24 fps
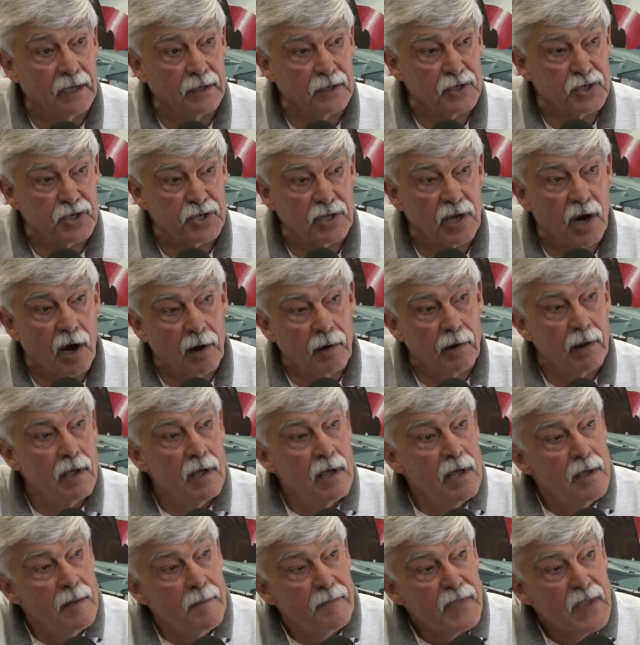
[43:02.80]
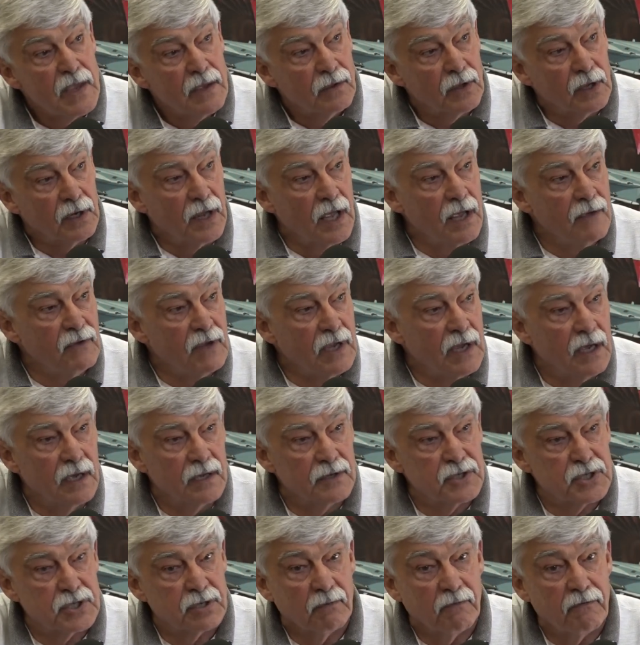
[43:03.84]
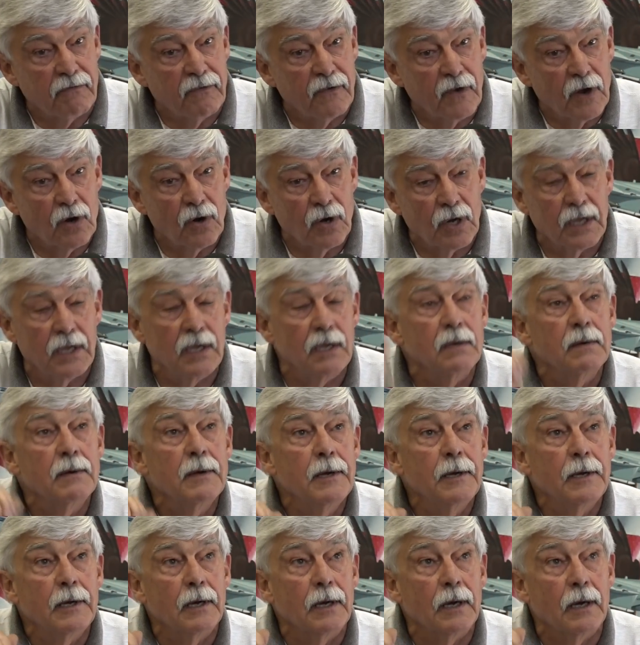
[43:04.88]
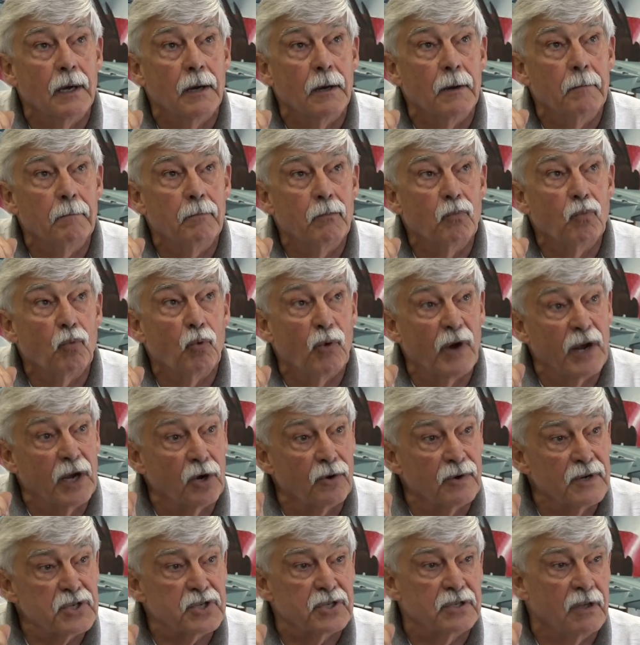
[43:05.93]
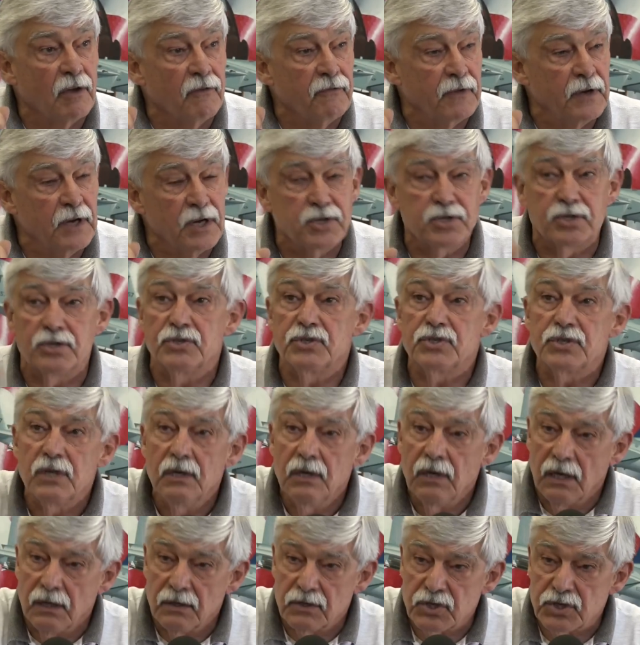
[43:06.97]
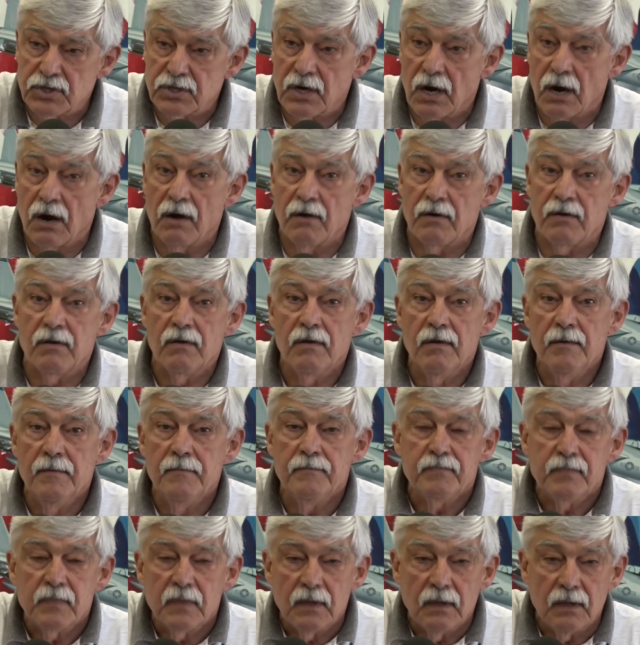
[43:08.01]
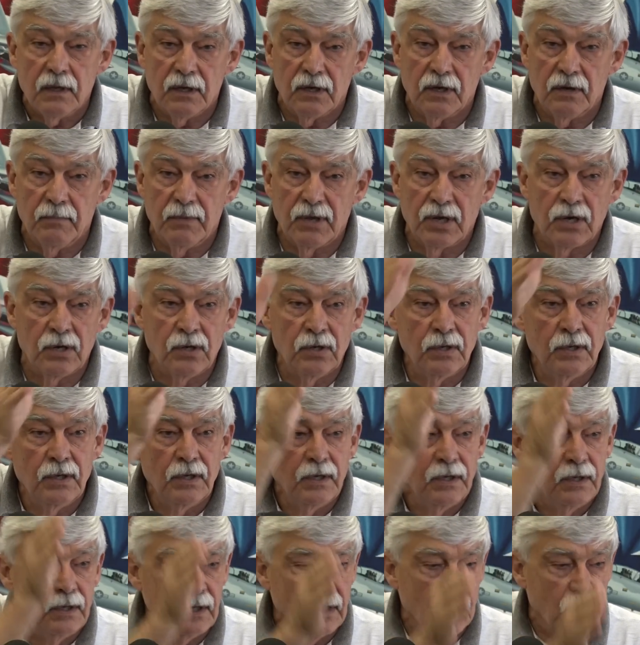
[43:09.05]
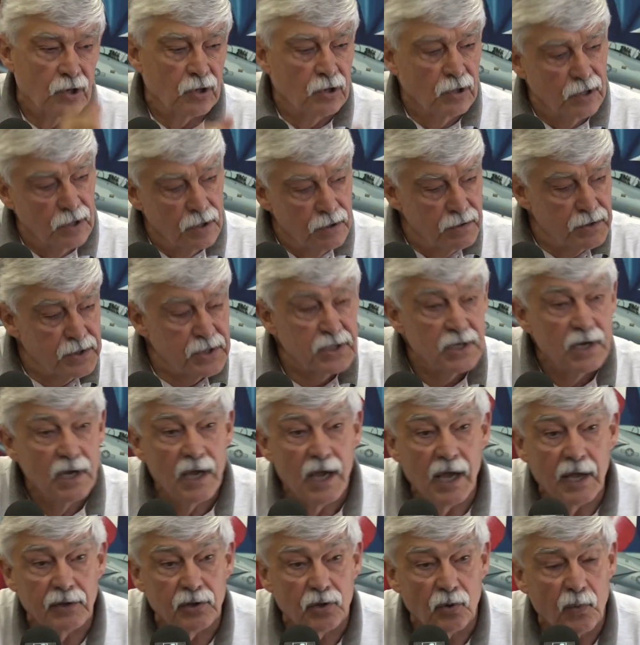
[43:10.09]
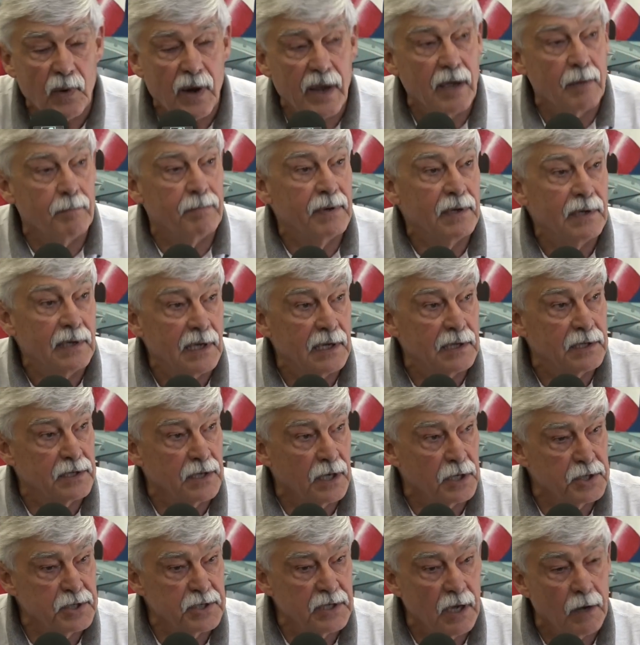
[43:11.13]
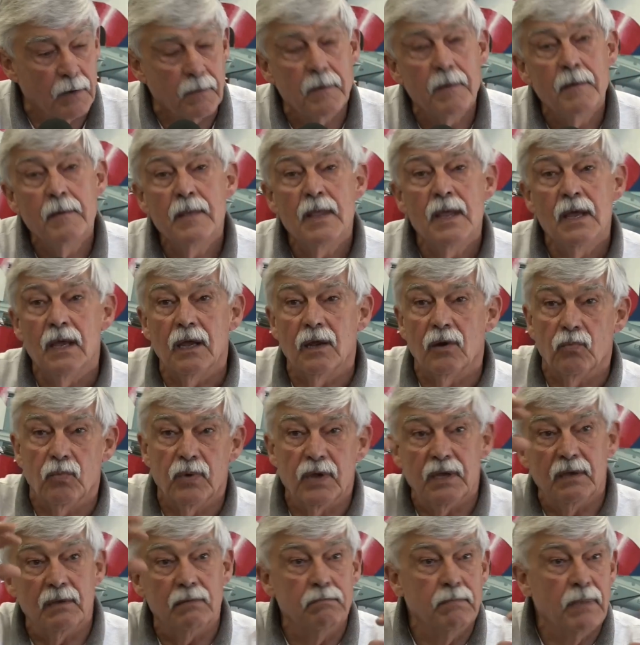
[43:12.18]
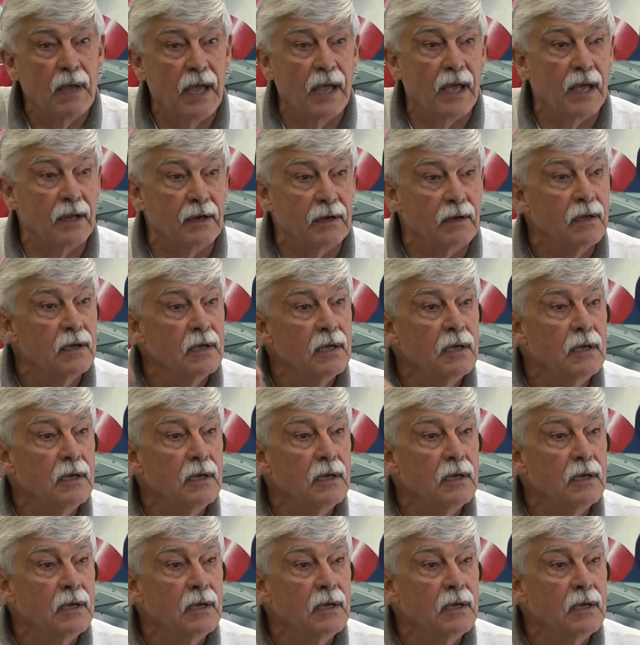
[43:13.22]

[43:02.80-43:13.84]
at the start. The Navy has some fairly rigorous definitions: start, in the middle, in close, at the ramp, and touchdown. And we had